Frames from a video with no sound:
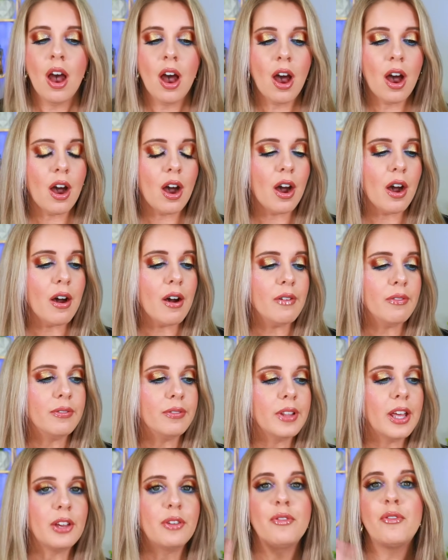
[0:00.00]
of
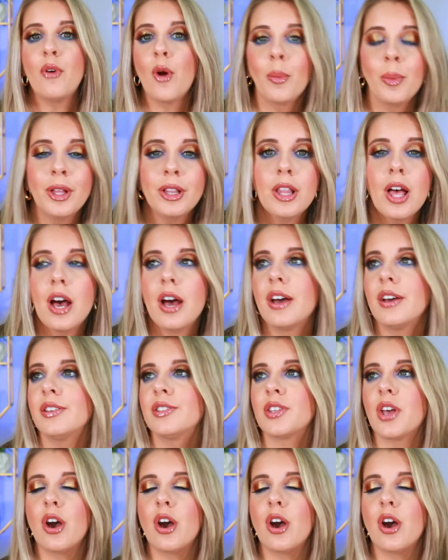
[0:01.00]
like formulas,